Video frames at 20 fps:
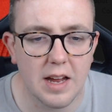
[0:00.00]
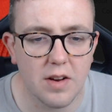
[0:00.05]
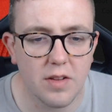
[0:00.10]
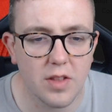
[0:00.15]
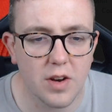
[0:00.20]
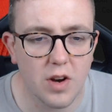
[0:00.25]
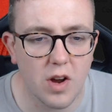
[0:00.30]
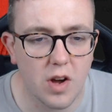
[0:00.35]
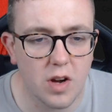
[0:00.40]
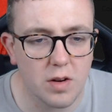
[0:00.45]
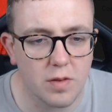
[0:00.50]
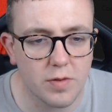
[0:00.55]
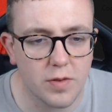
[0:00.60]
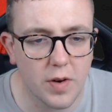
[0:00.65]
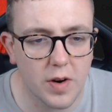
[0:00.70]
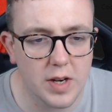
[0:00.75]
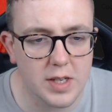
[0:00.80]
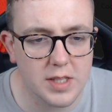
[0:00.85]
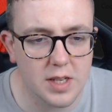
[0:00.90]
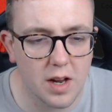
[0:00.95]
of the Nottingham
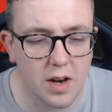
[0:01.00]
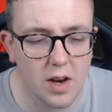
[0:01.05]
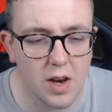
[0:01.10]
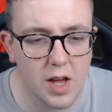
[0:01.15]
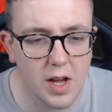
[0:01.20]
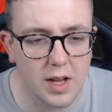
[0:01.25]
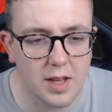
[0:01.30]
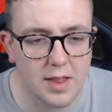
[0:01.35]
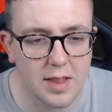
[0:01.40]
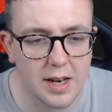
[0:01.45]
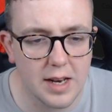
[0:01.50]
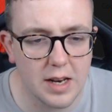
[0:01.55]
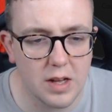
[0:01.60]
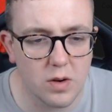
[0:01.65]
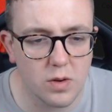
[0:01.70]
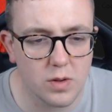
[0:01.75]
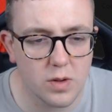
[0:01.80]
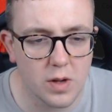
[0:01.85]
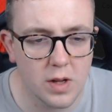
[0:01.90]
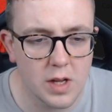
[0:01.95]
Forest. I like the
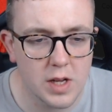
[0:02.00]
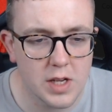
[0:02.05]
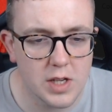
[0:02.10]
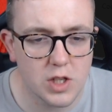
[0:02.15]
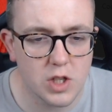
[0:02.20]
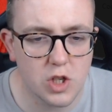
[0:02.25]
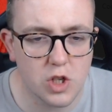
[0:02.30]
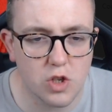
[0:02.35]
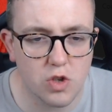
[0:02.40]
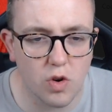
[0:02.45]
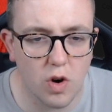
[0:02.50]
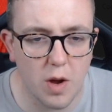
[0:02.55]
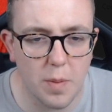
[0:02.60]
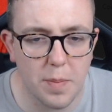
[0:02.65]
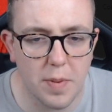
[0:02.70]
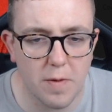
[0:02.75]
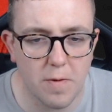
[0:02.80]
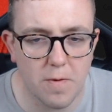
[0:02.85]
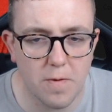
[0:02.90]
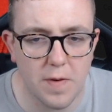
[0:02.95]
little
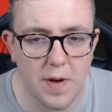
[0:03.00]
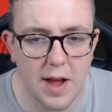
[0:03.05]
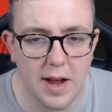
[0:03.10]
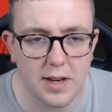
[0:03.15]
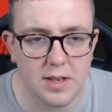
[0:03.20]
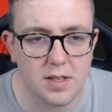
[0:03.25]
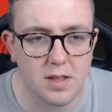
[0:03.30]
stripe effect. The